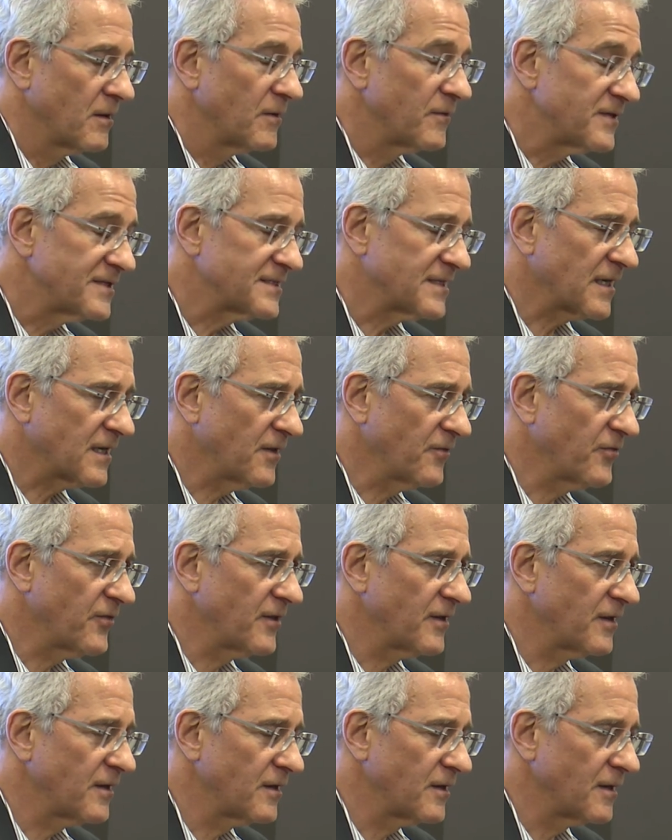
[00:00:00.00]
the second
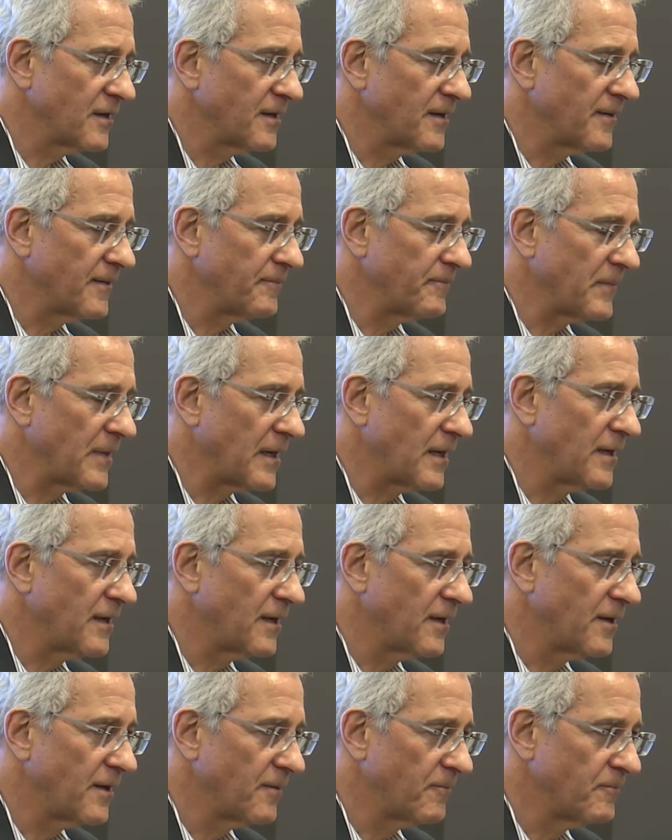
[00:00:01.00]
thing,
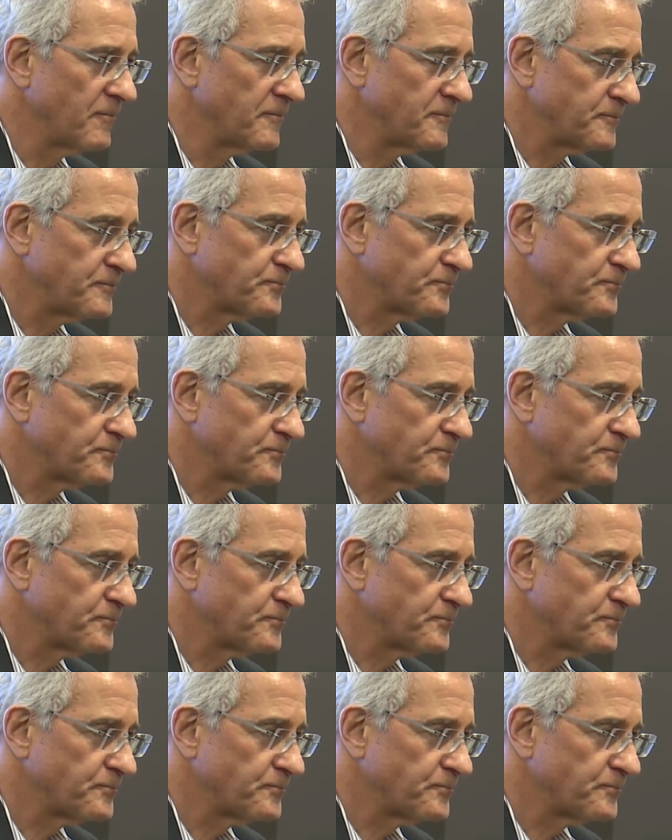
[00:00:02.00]
um,